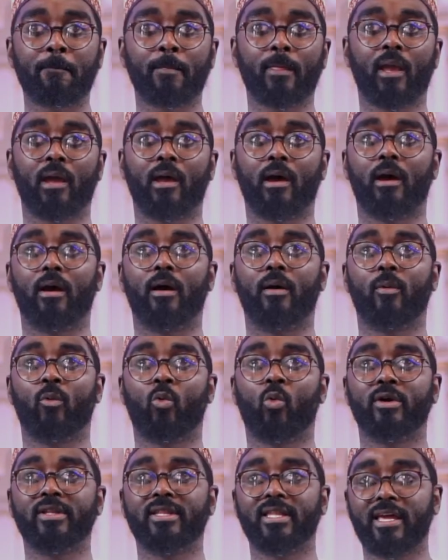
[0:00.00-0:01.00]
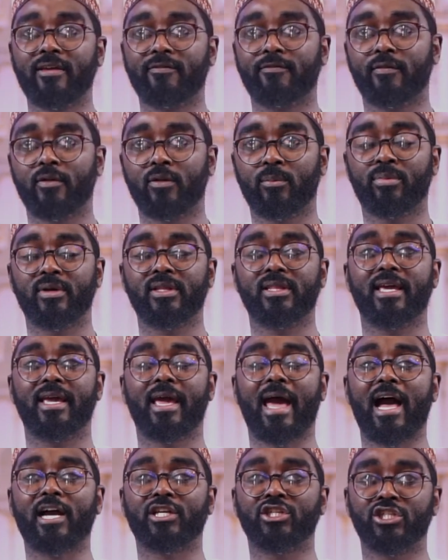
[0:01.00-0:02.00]
what they feel, but they
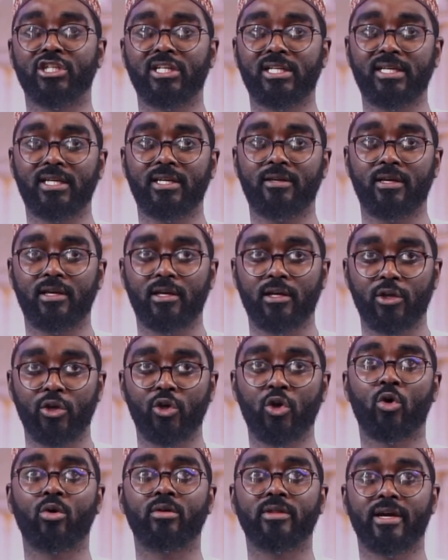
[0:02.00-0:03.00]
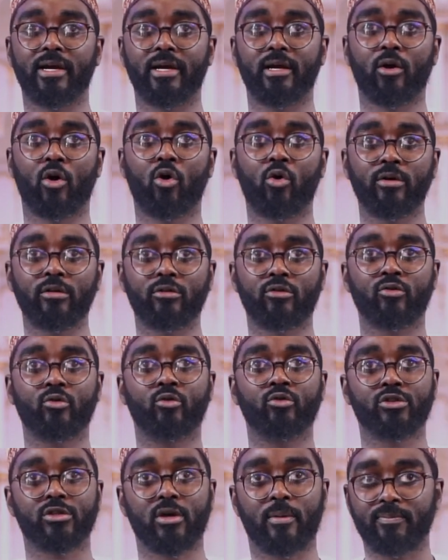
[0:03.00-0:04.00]
actually know they're going
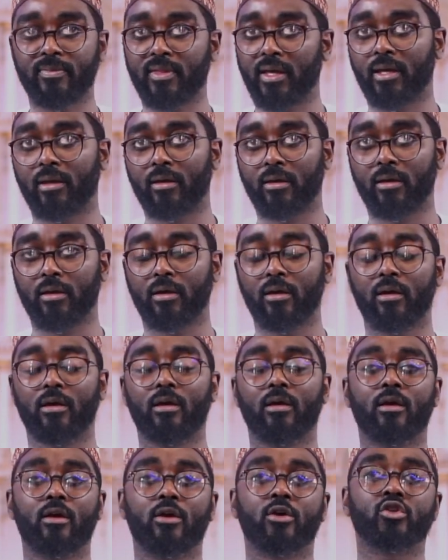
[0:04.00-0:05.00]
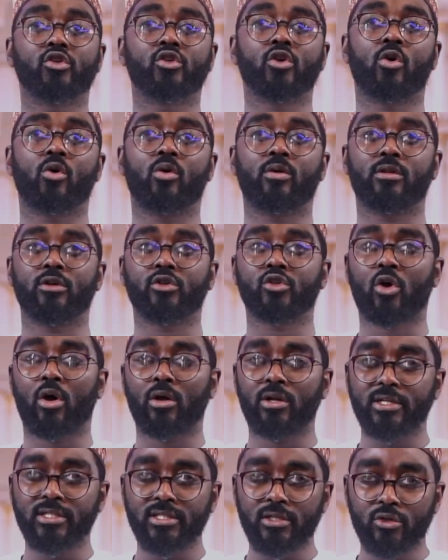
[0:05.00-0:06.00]
through something. So the
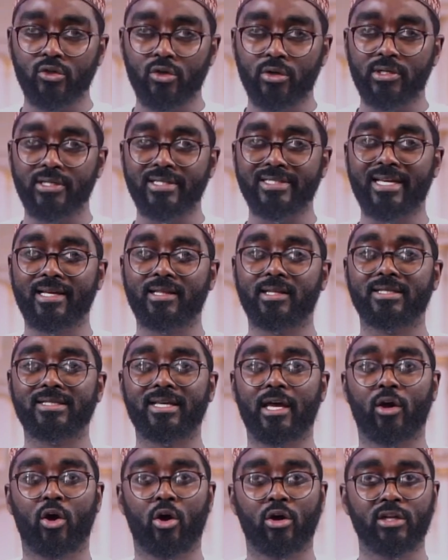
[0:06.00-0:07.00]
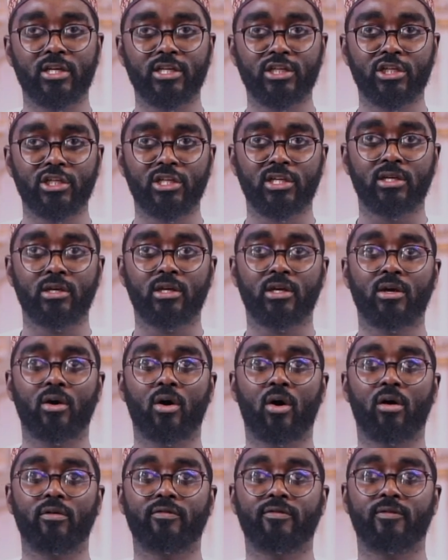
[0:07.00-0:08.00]
scholars need to understand the psychology
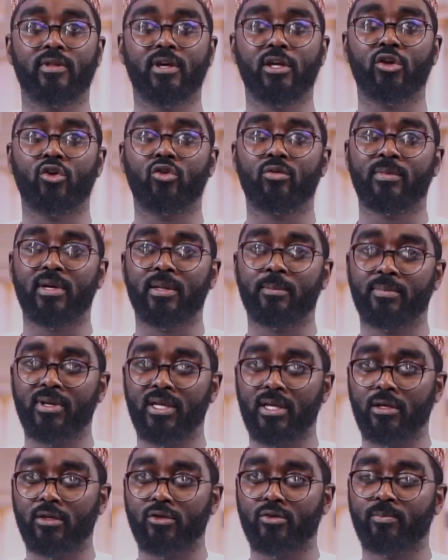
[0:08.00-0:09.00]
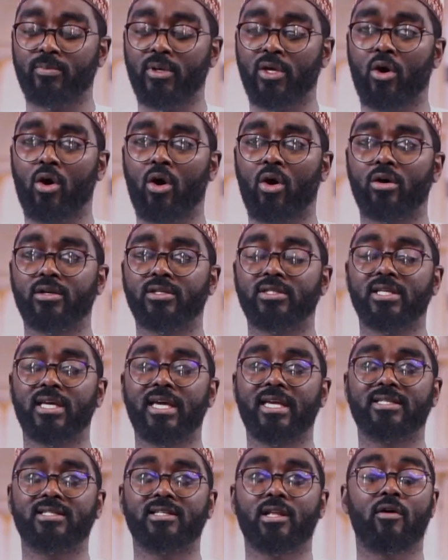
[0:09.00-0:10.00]
of the human being, because
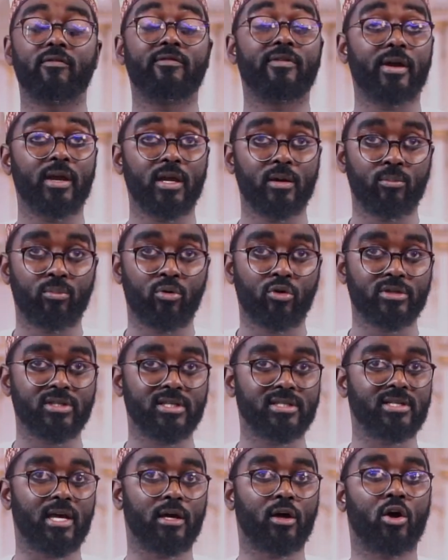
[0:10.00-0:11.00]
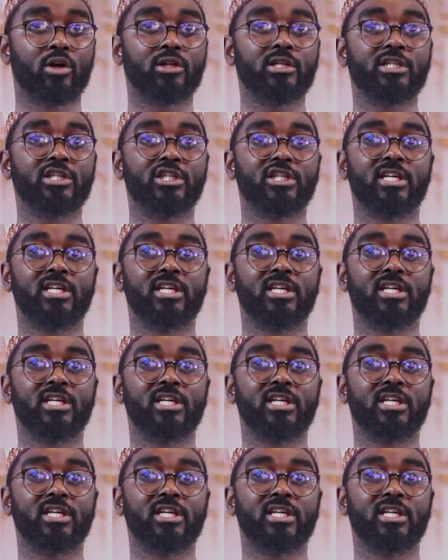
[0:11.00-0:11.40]
it's now very important. Psychology